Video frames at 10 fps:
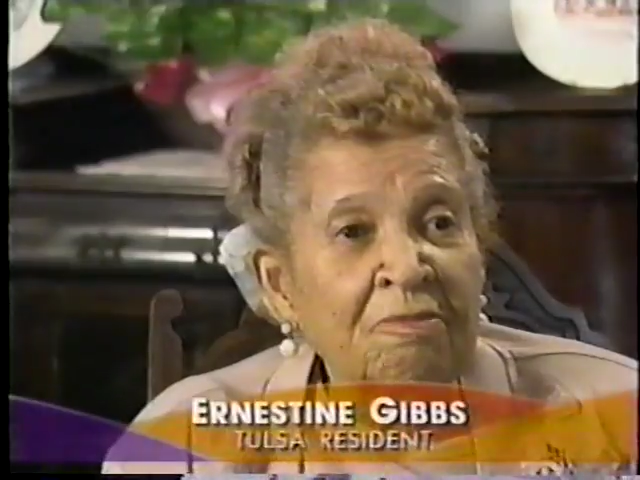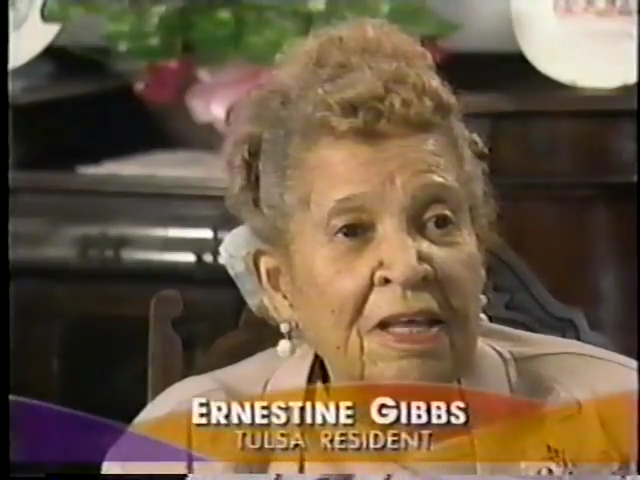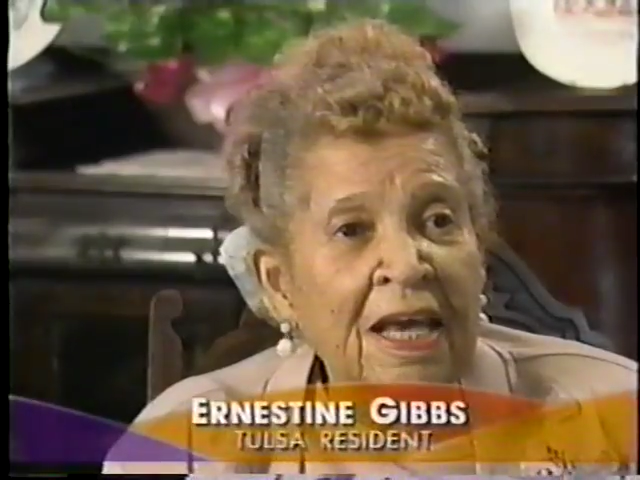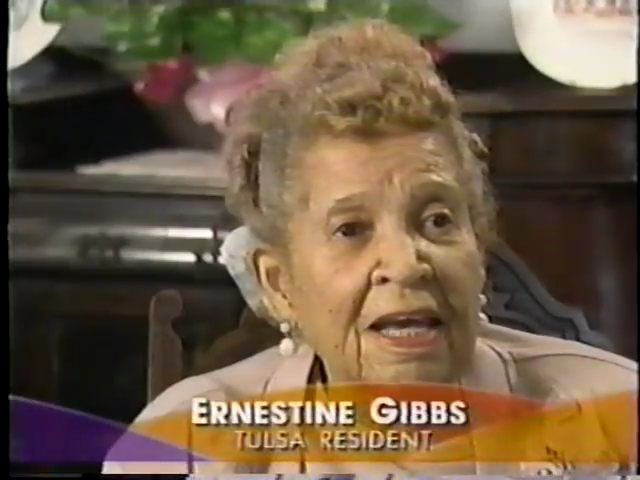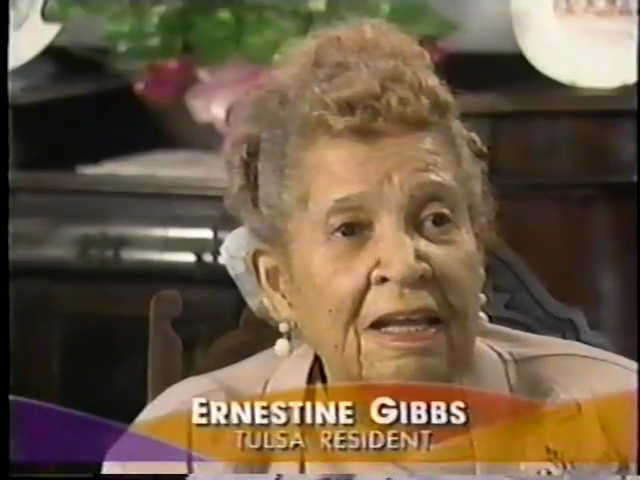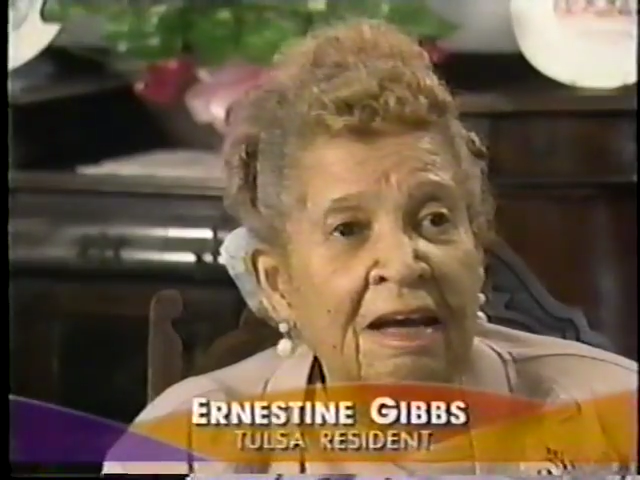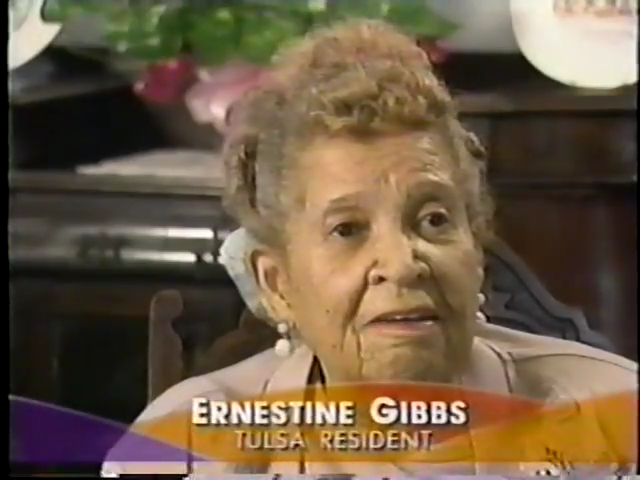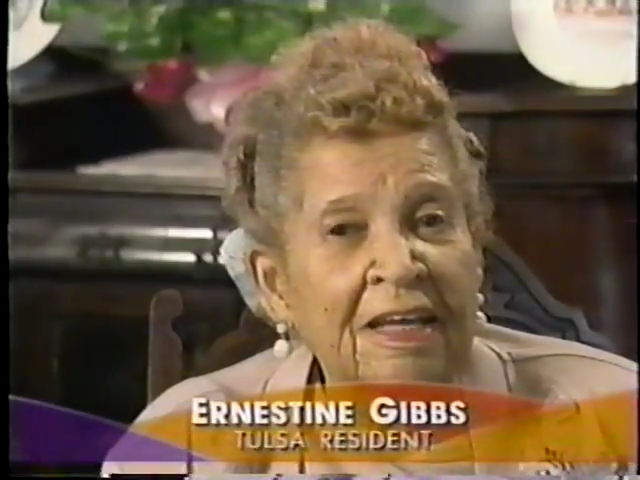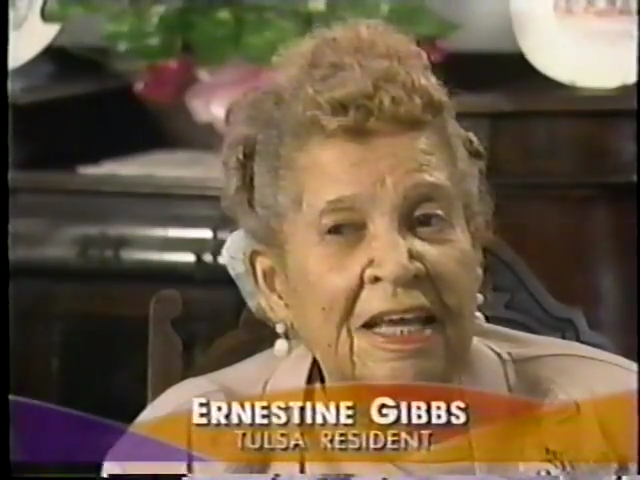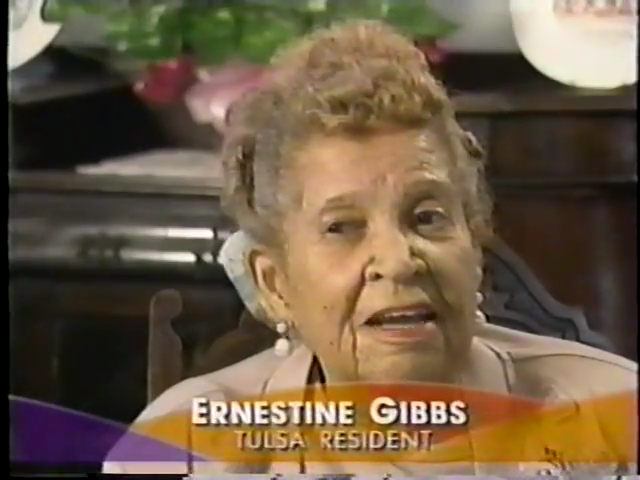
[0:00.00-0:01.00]
we had
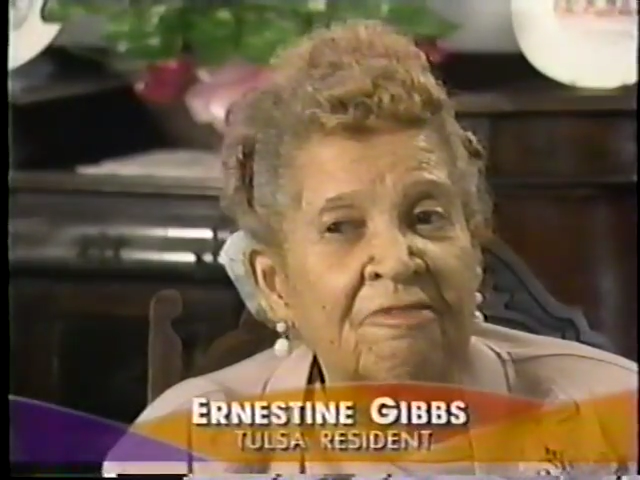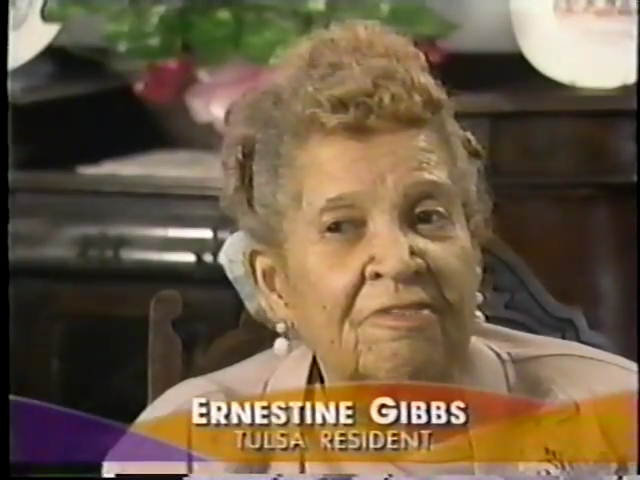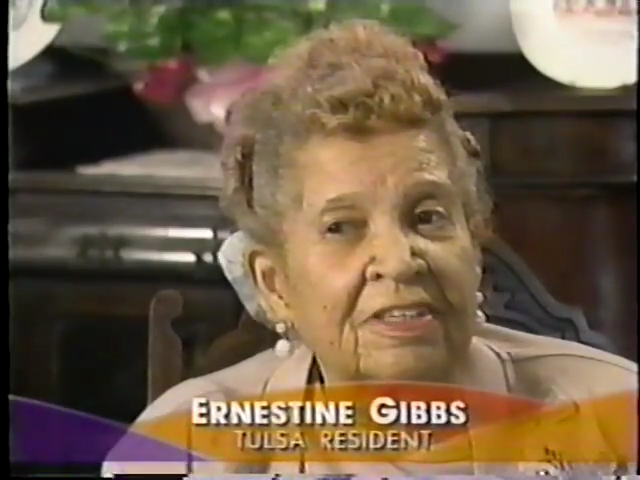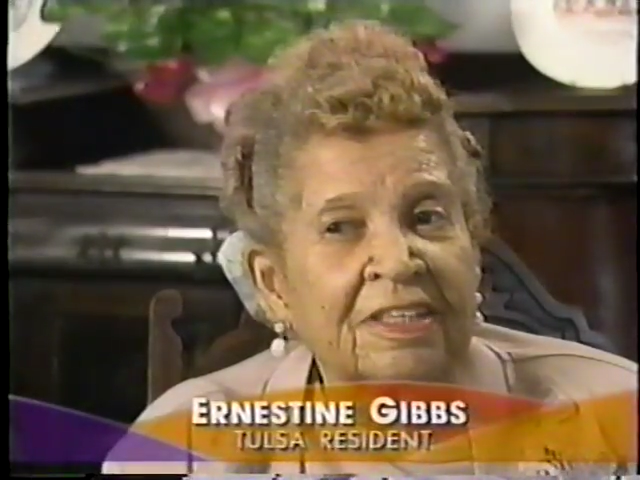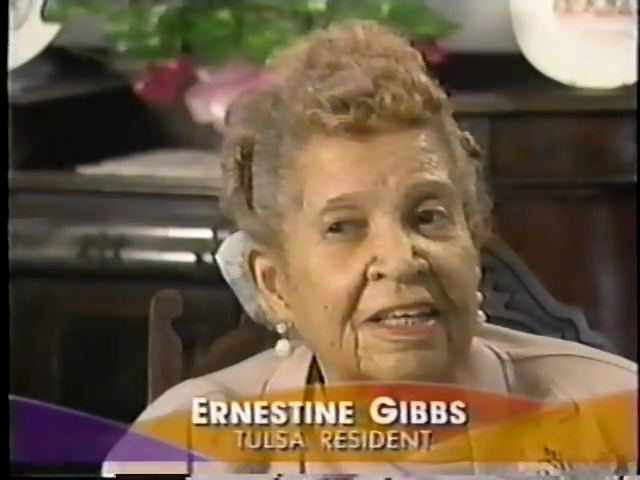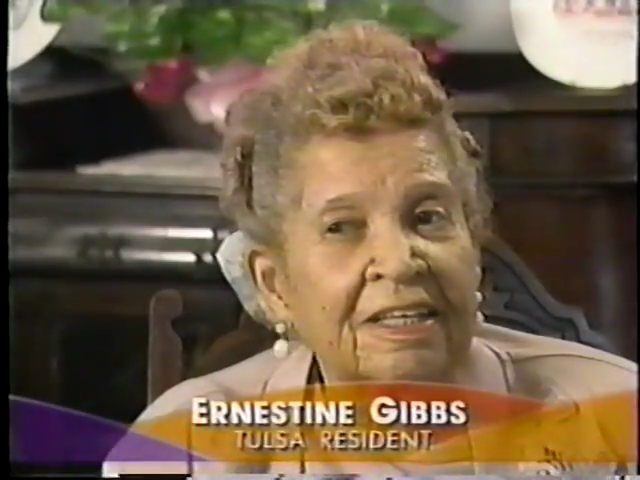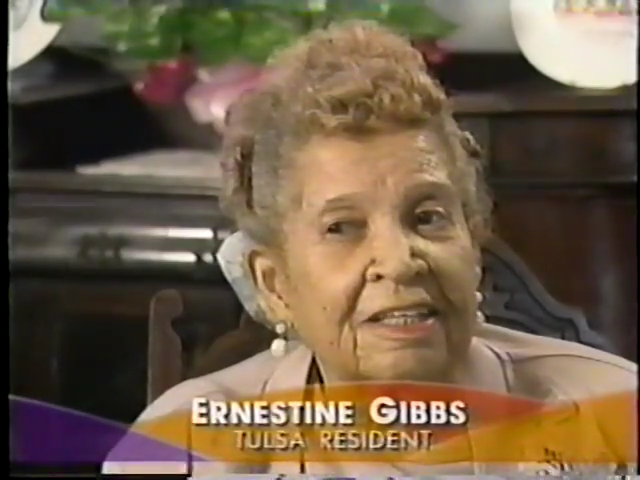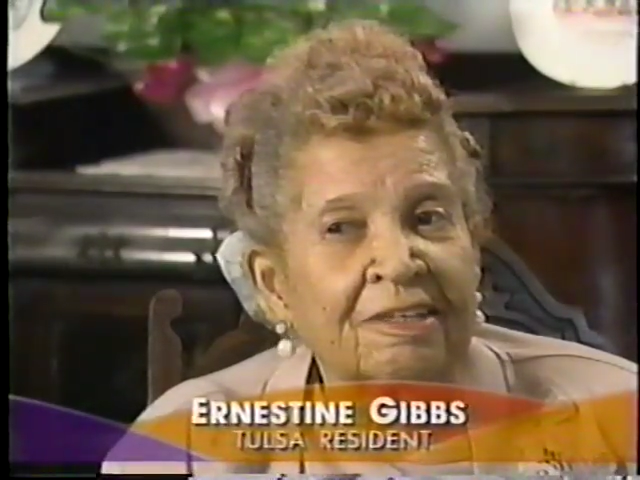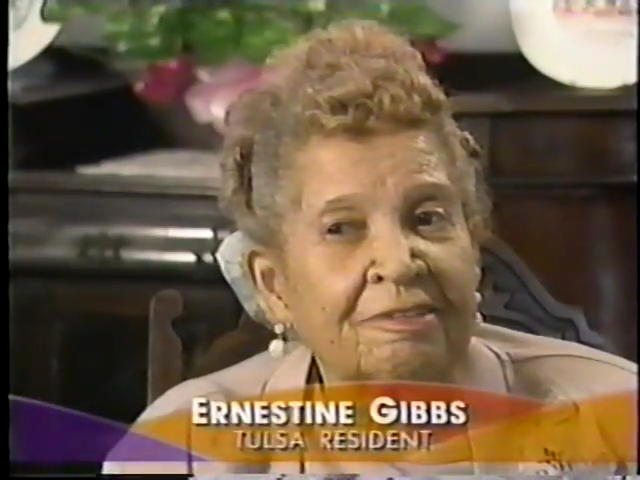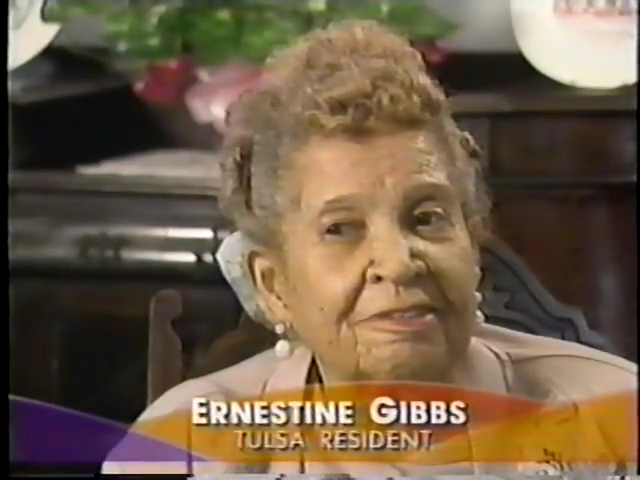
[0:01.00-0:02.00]
our everything in
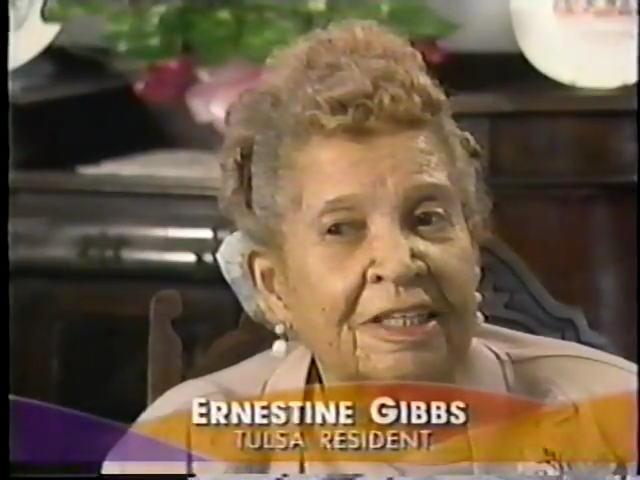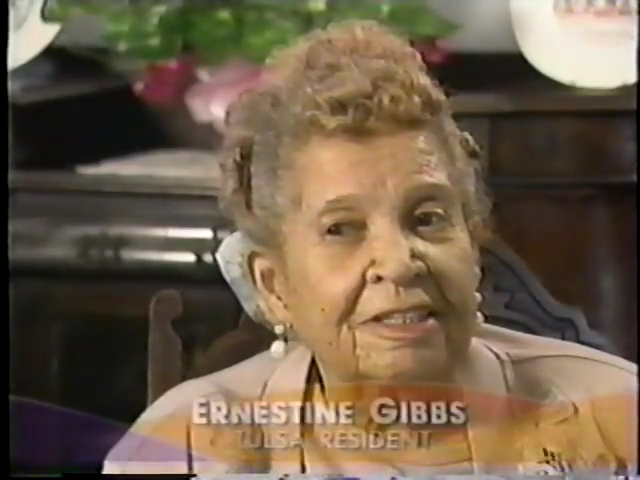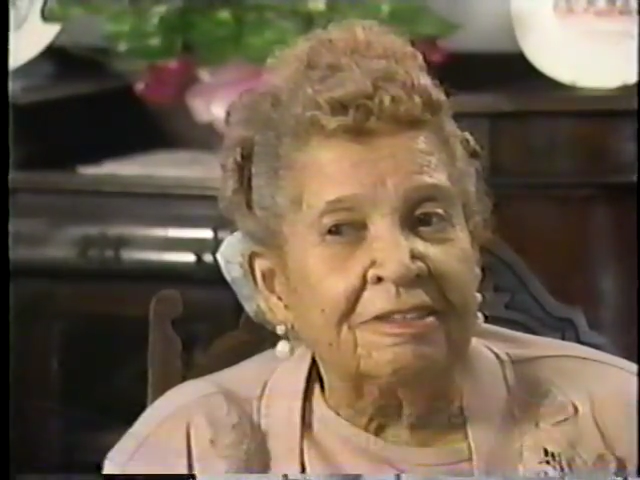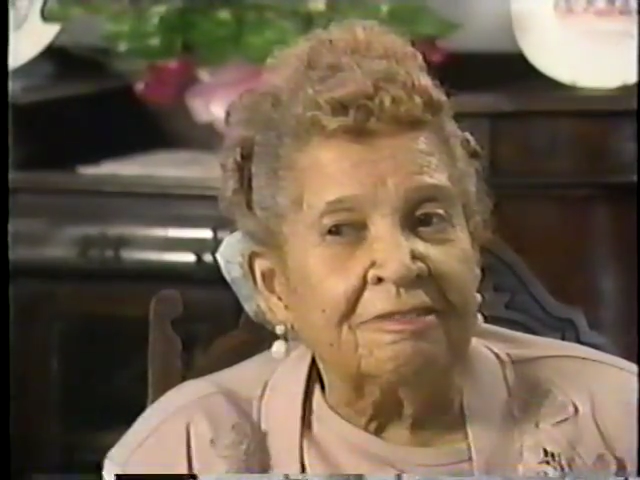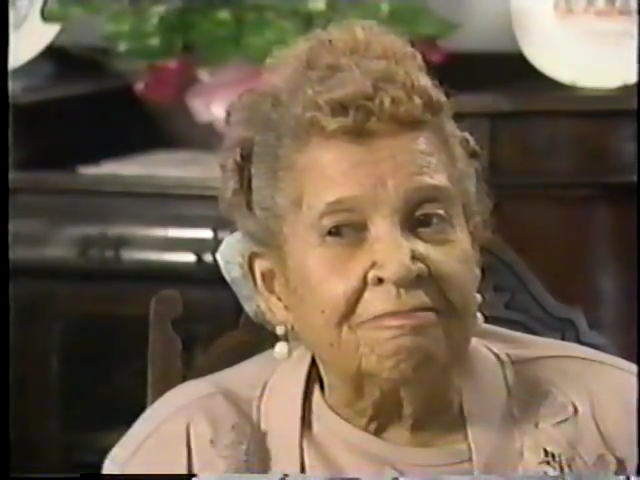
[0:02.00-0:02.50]
those days.